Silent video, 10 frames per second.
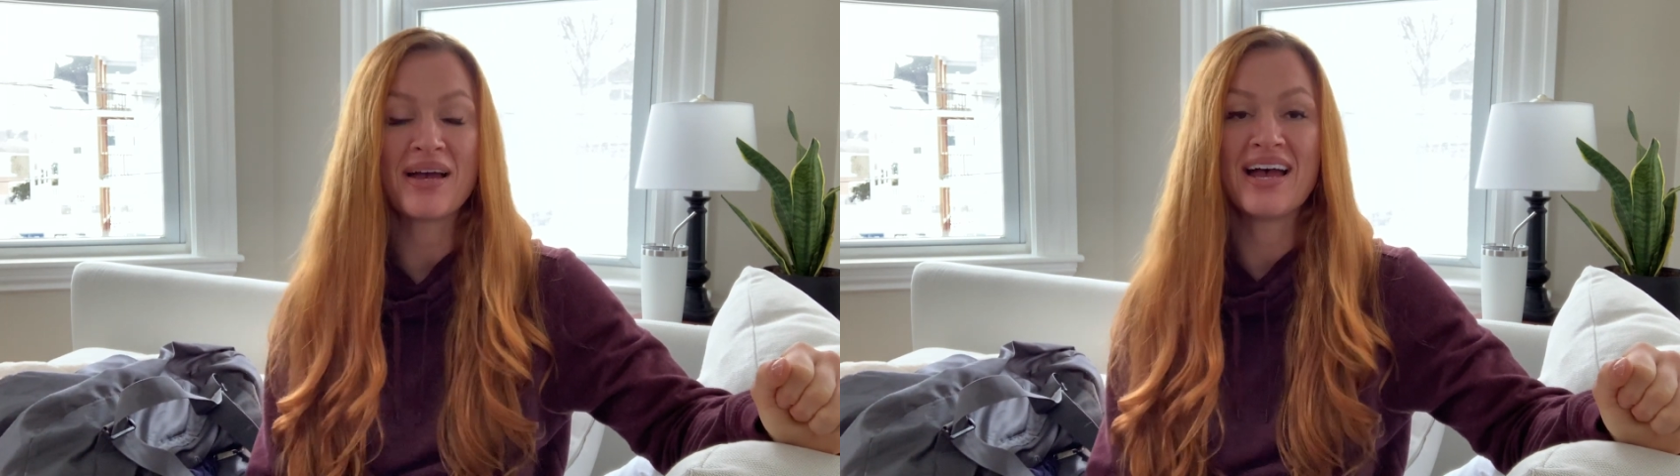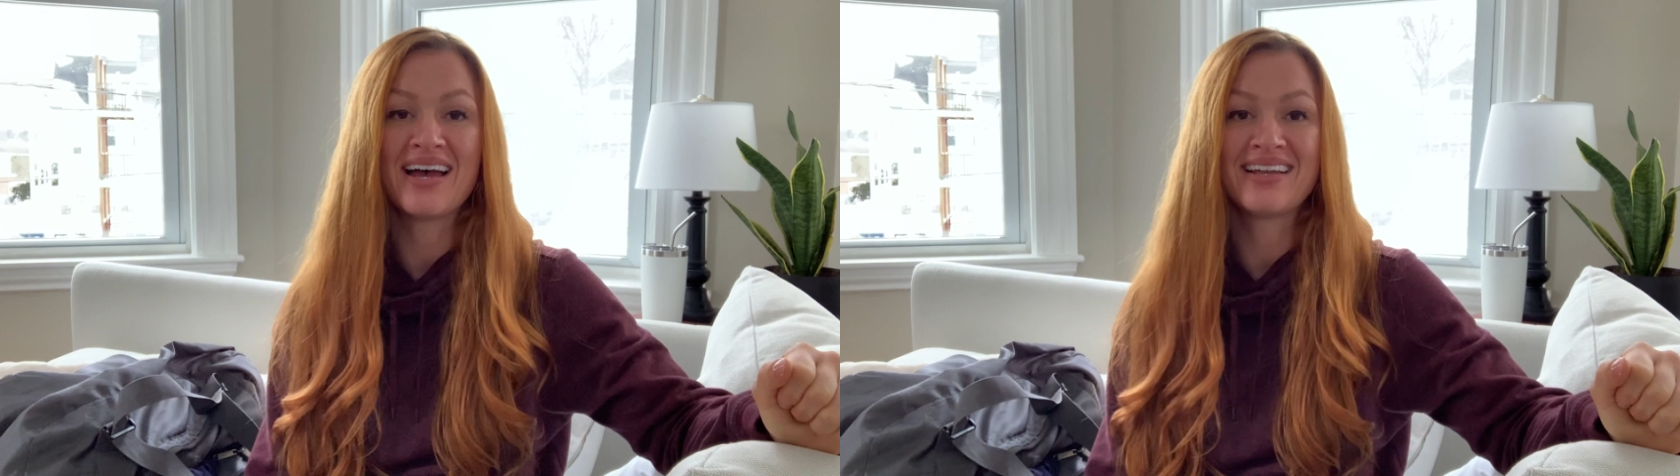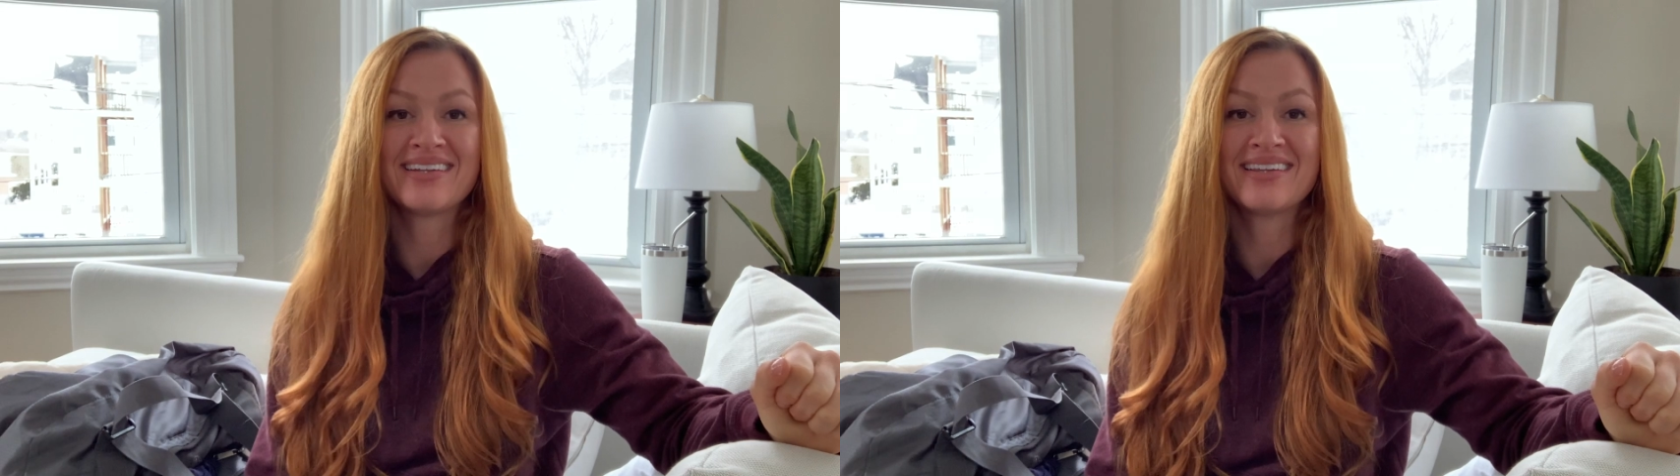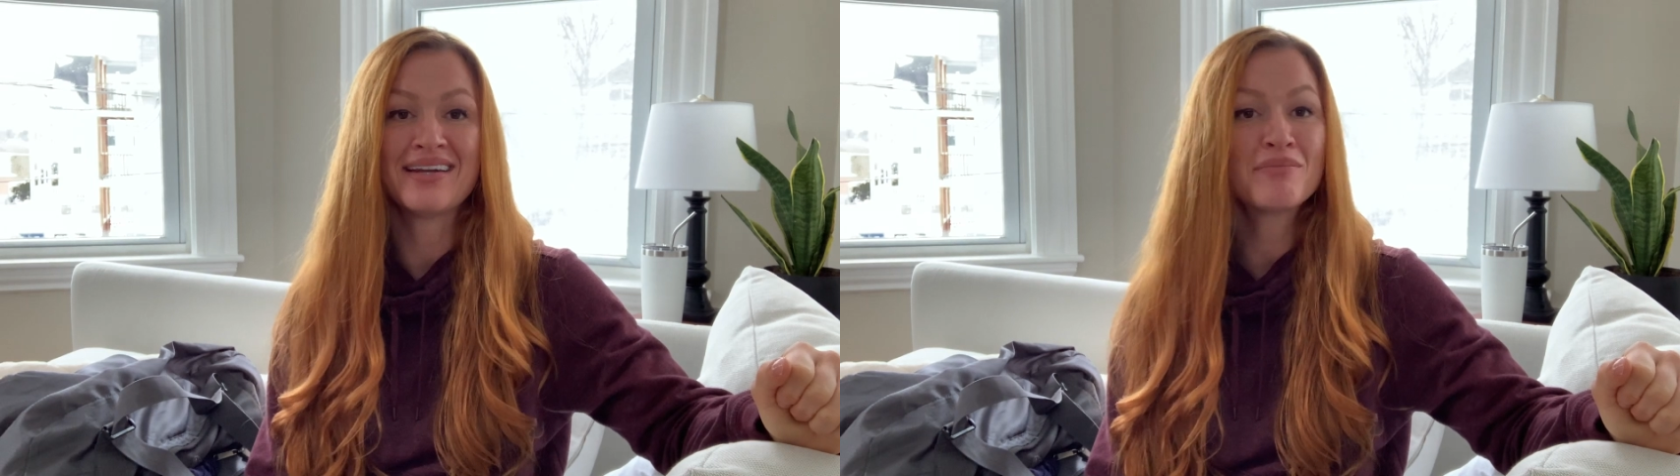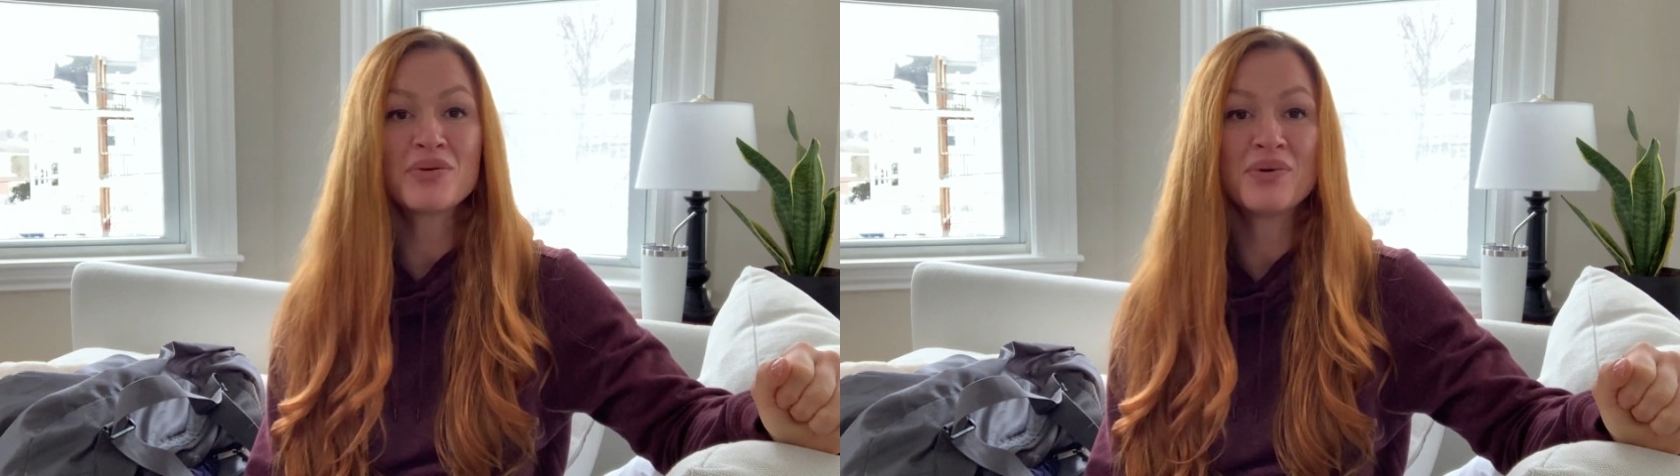And the
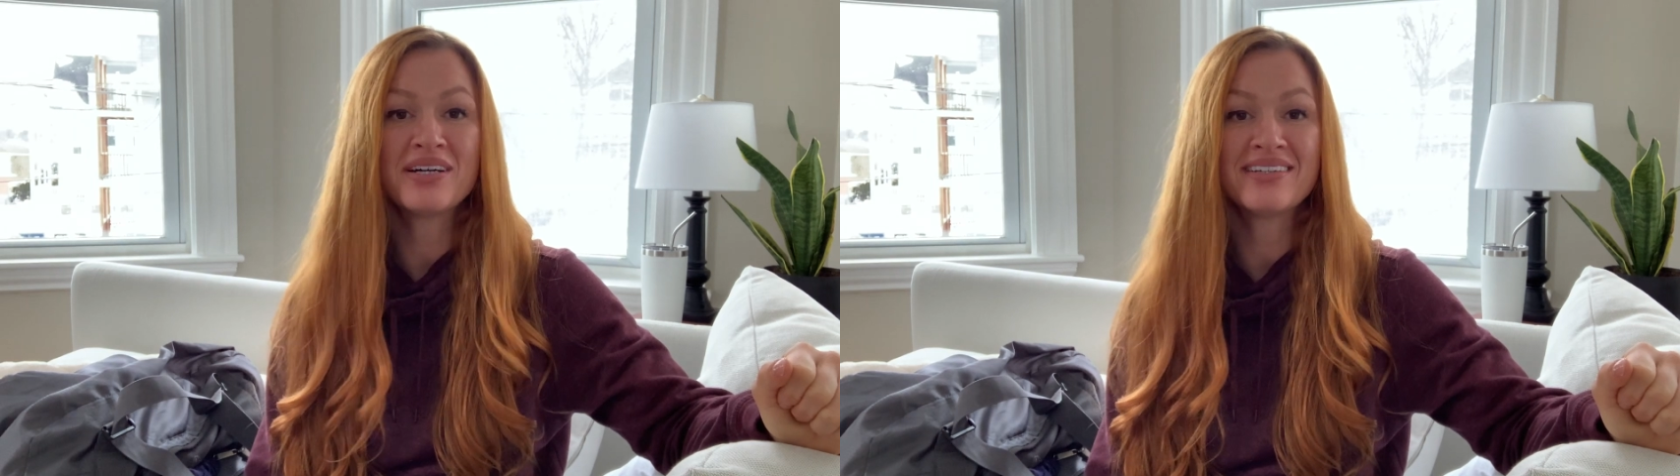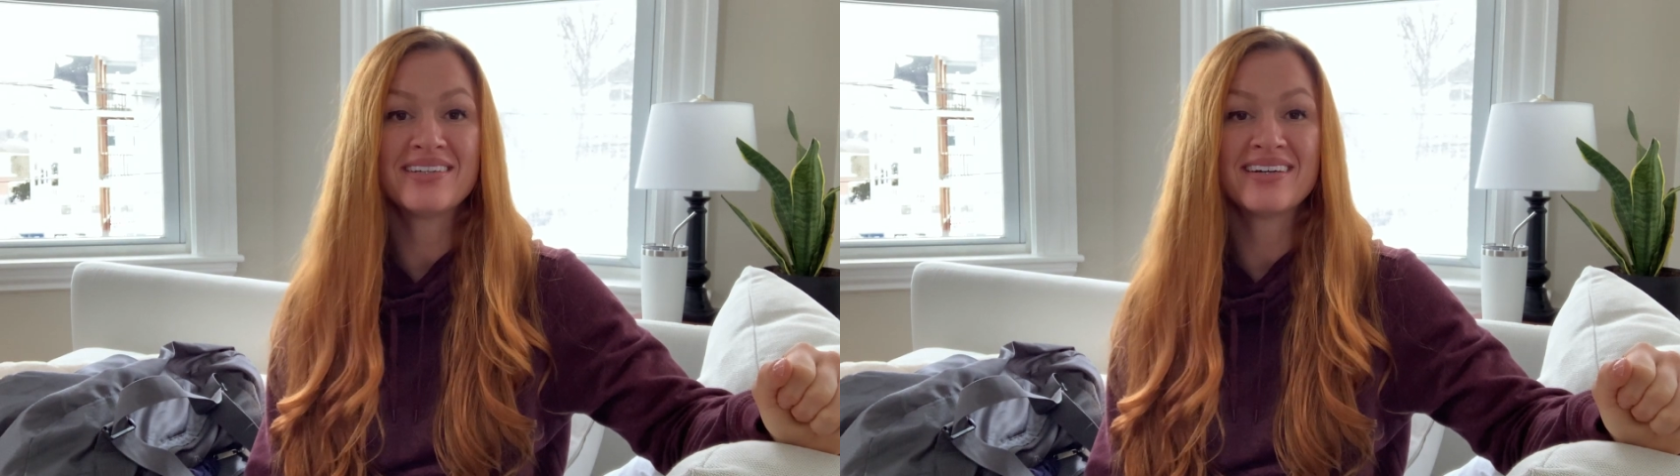number one